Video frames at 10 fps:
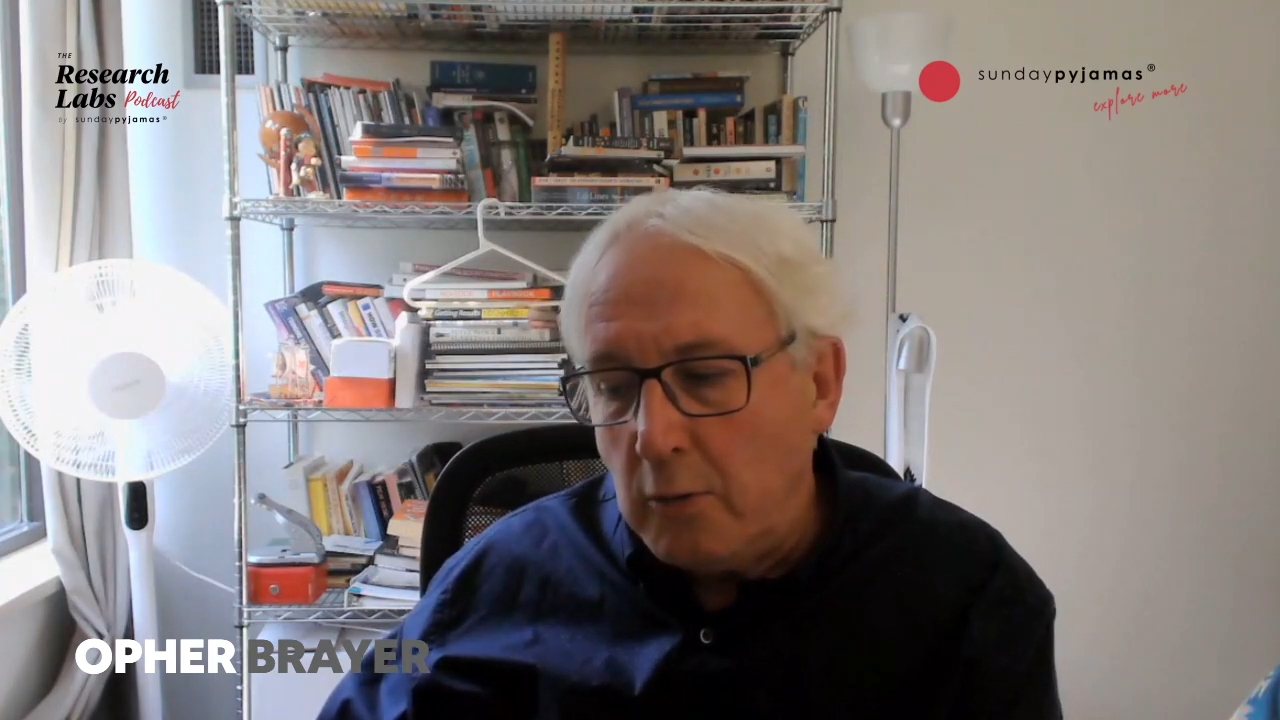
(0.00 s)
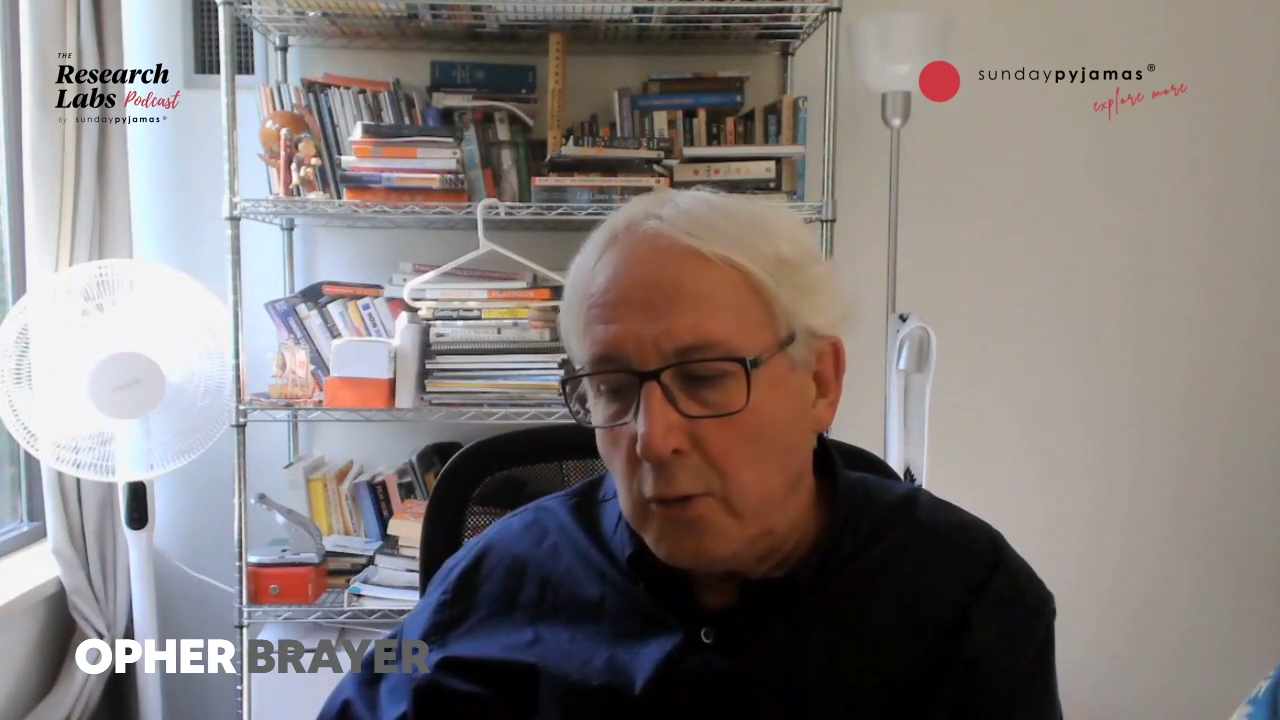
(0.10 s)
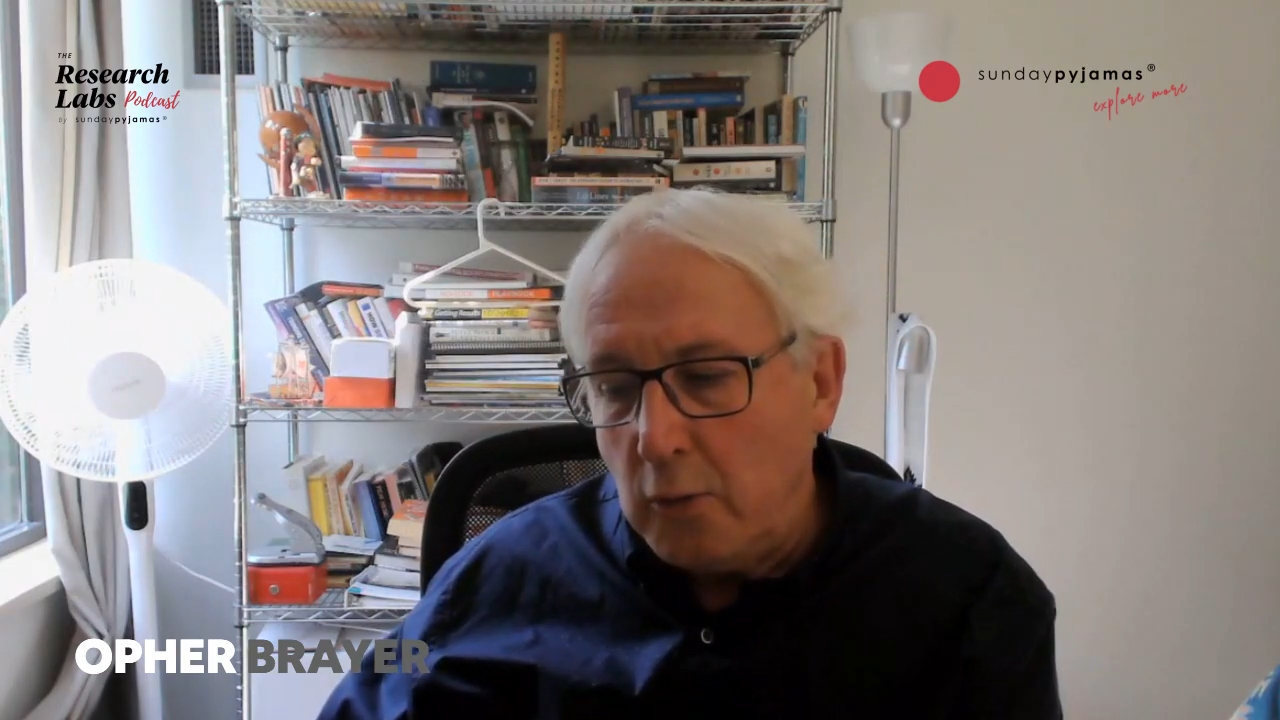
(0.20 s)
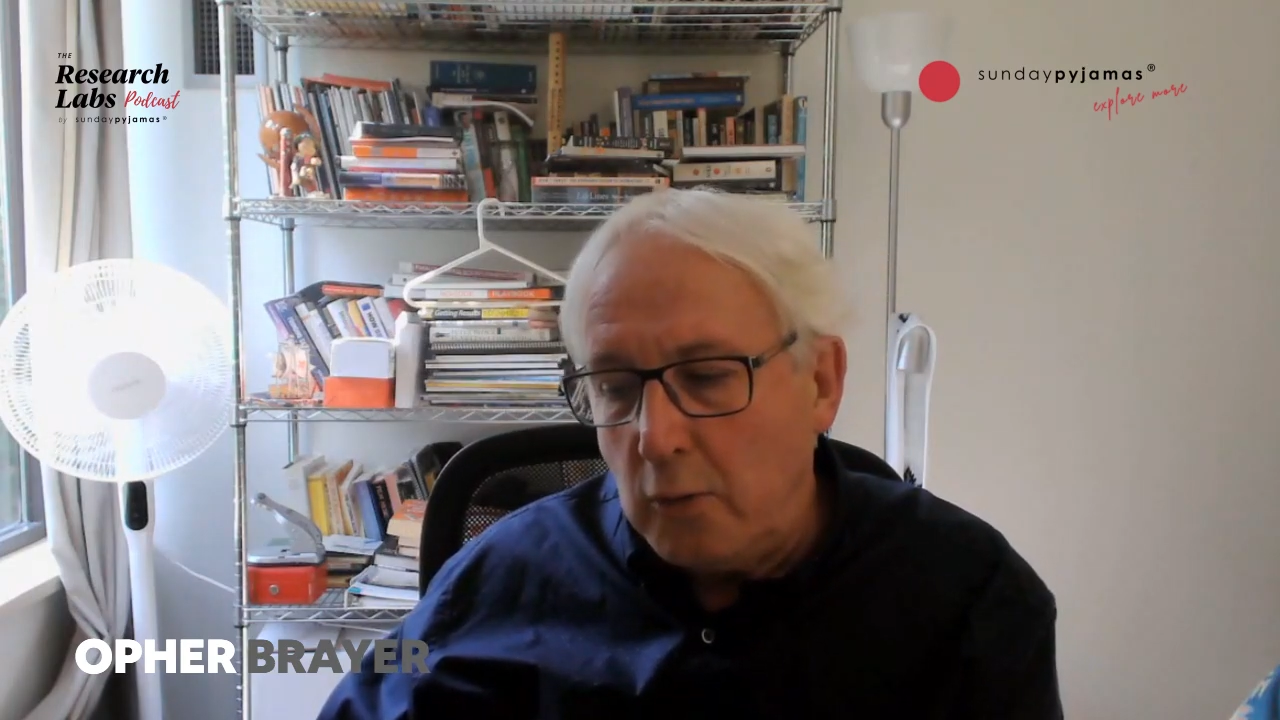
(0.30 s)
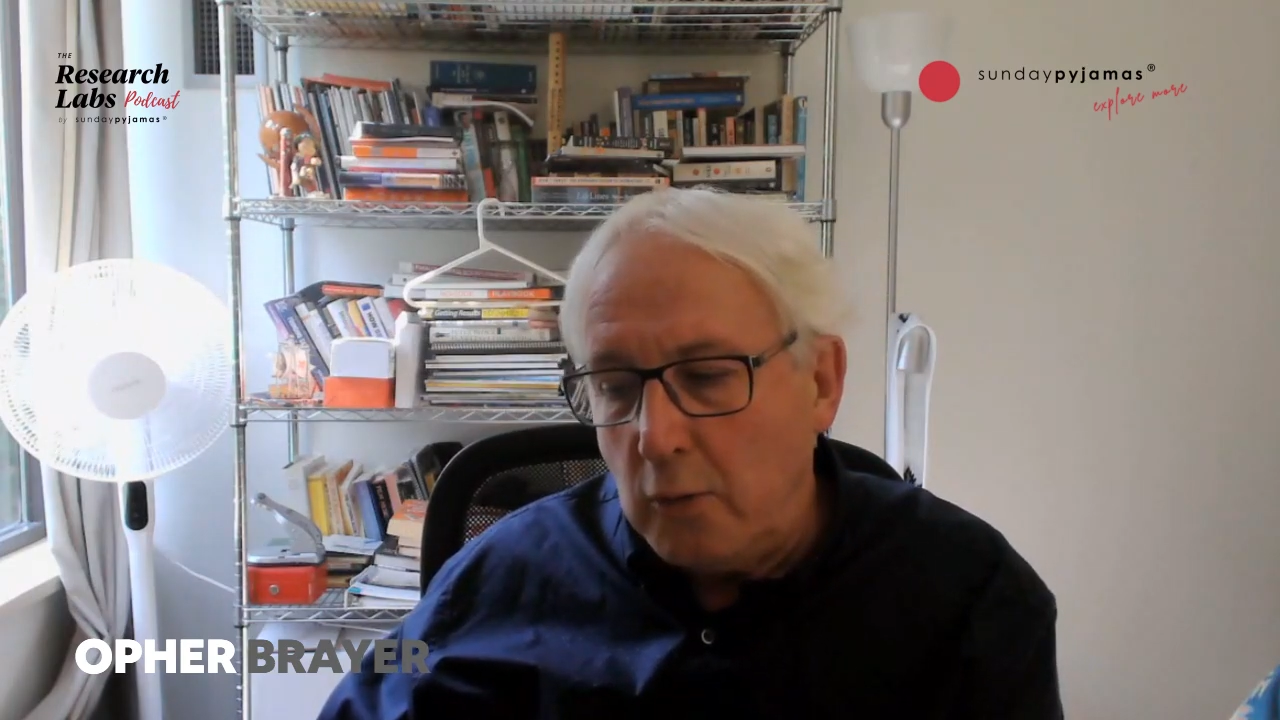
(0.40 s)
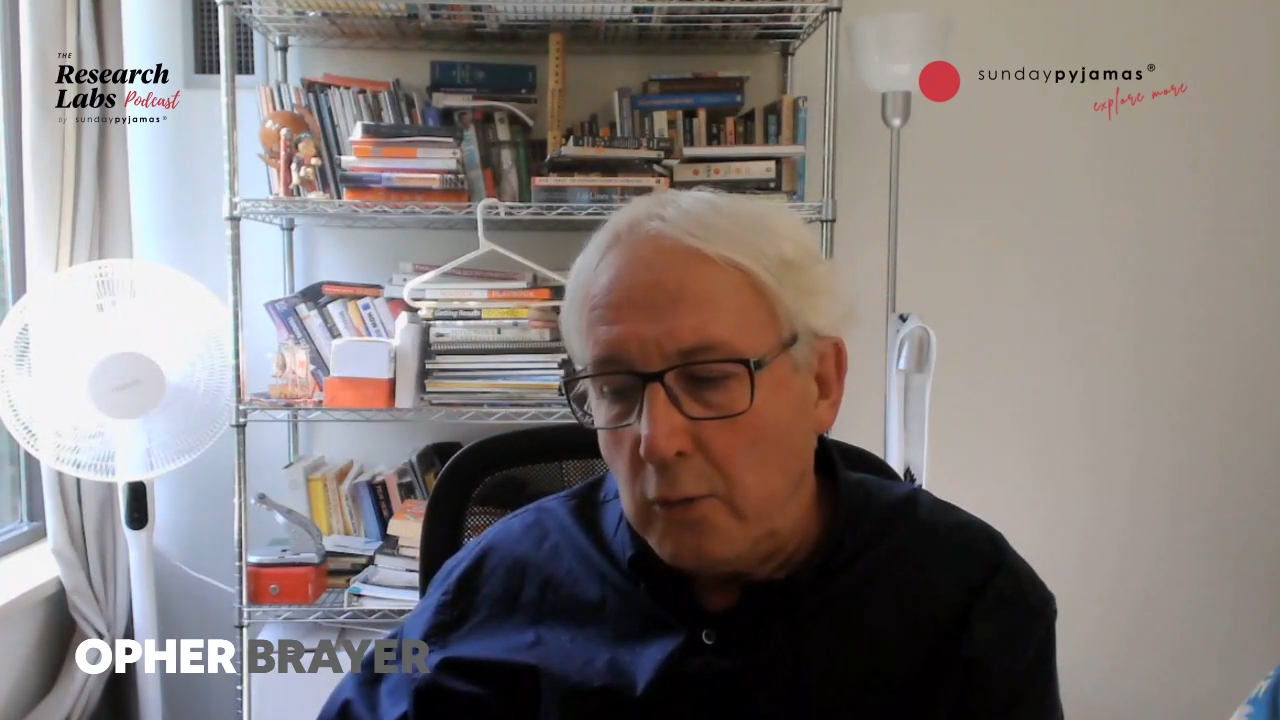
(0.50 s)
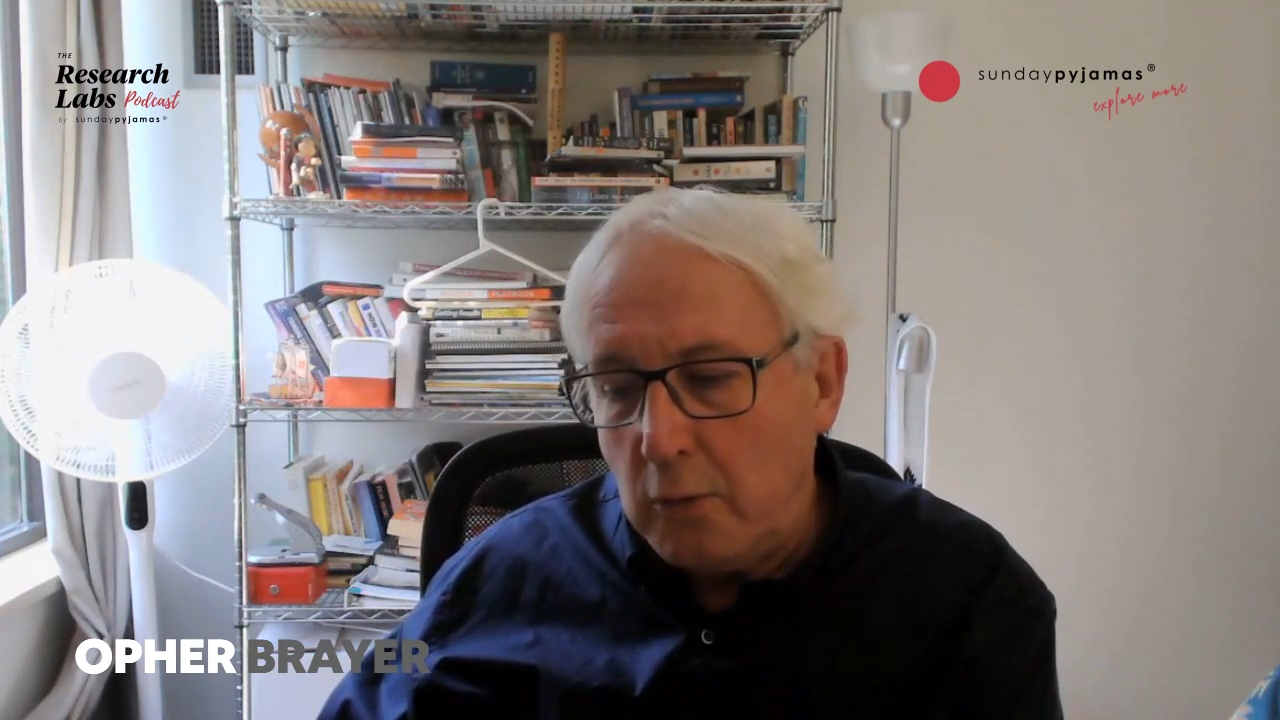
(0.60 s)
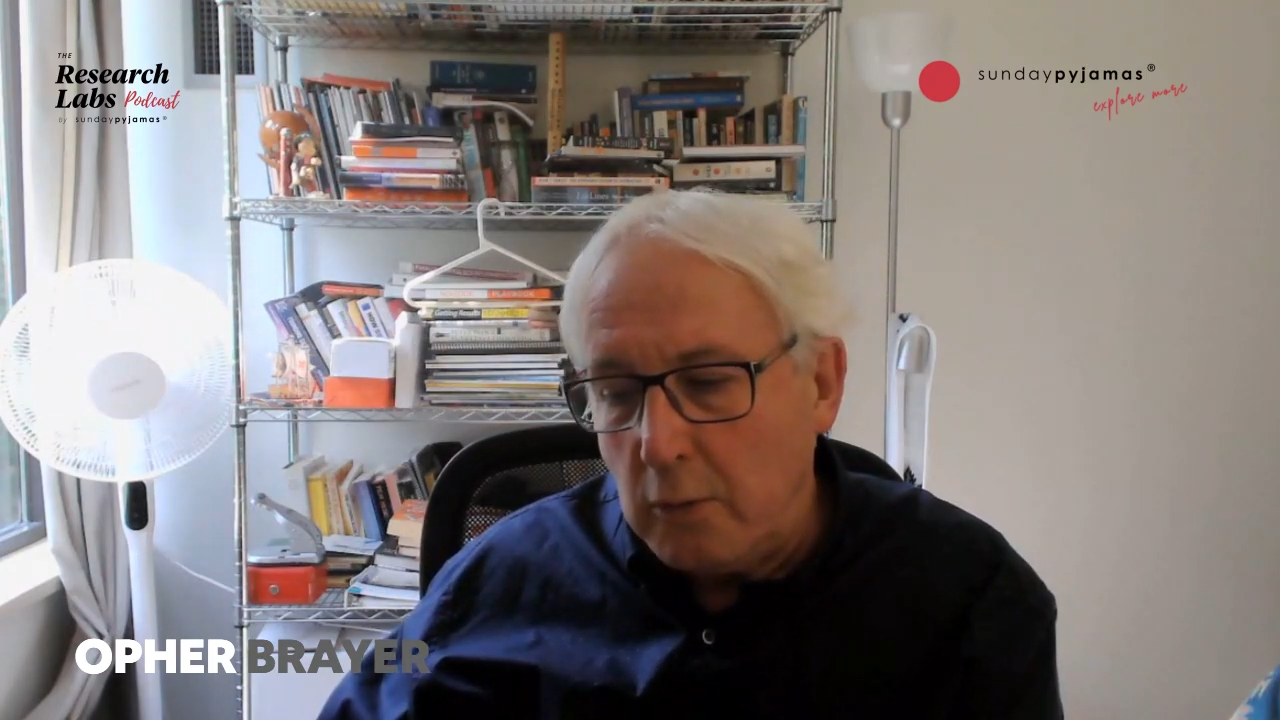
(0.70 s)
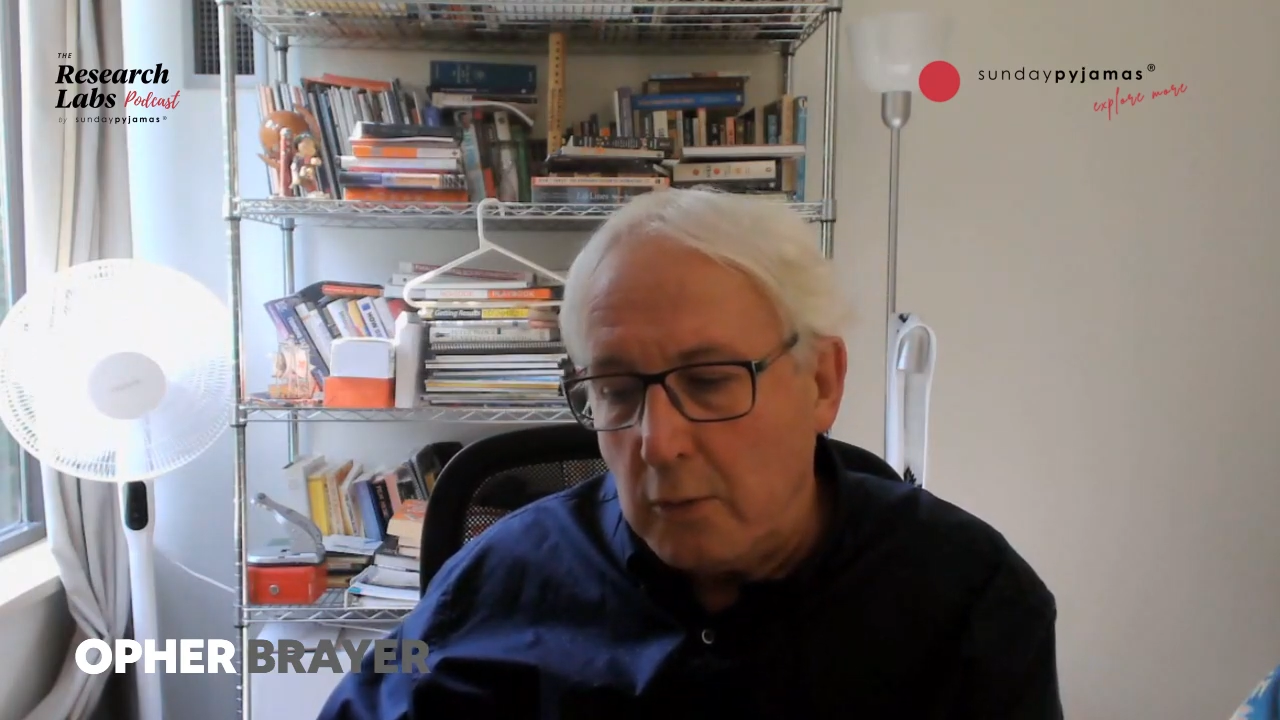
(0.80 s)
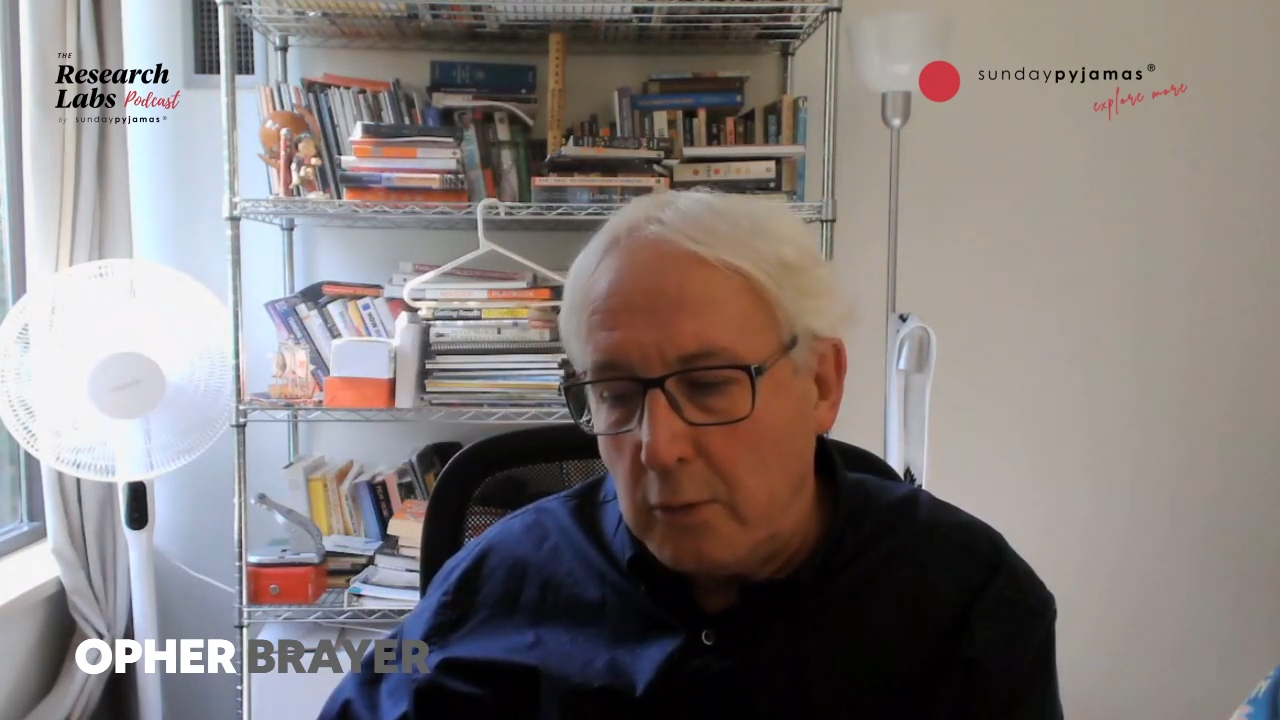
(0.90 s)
to